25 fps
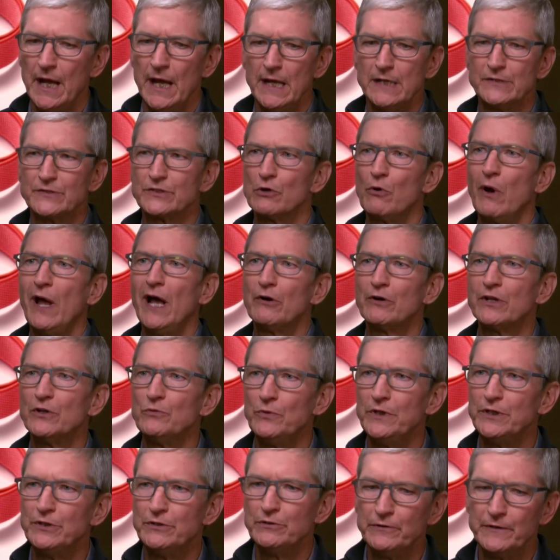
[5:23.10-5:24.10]
And so how can
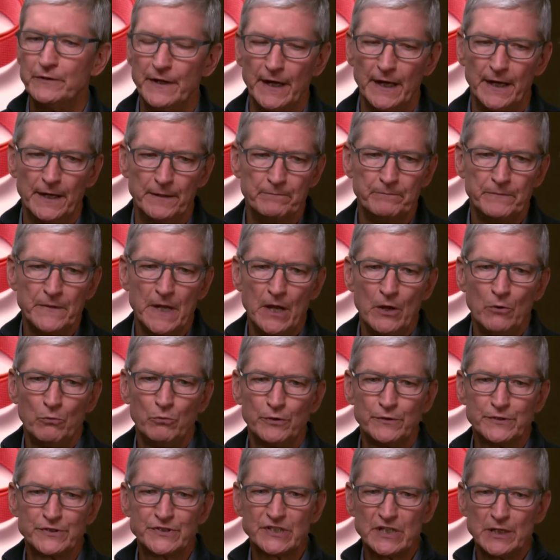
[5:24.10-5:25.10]
we do that?
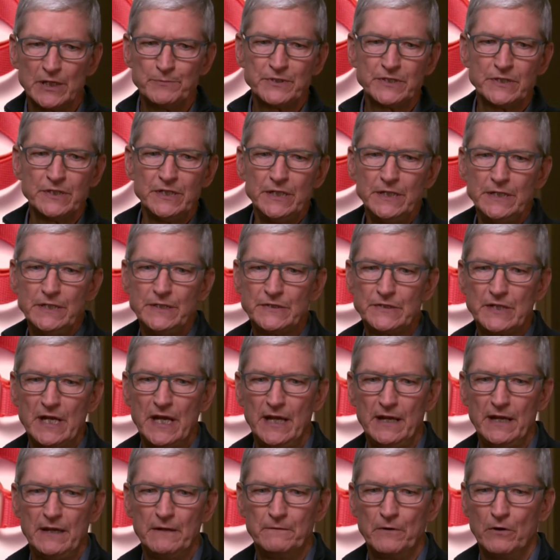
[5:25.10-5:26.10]
Well, the subsidies
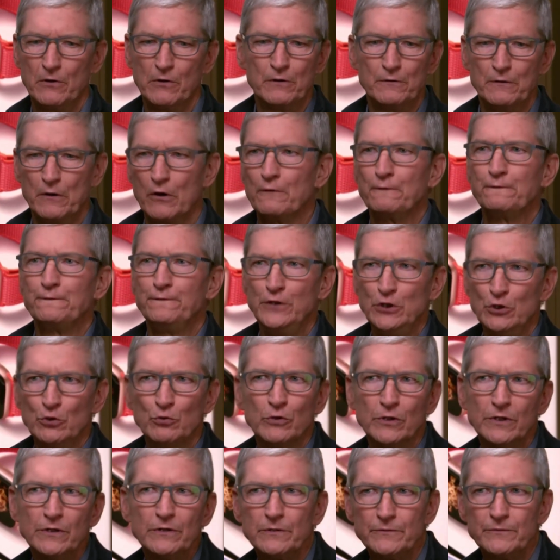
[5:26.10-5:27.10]
are
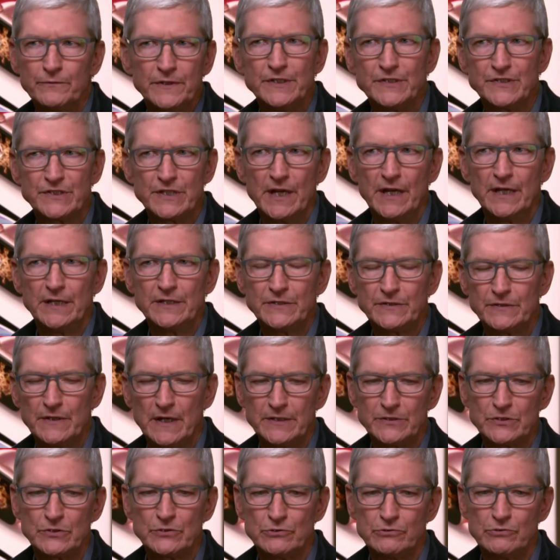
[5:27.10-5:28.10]
fewer these days,
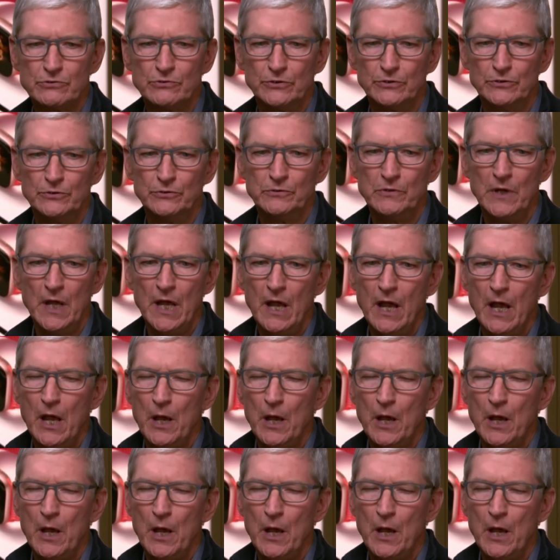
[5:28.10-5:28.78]
that's true,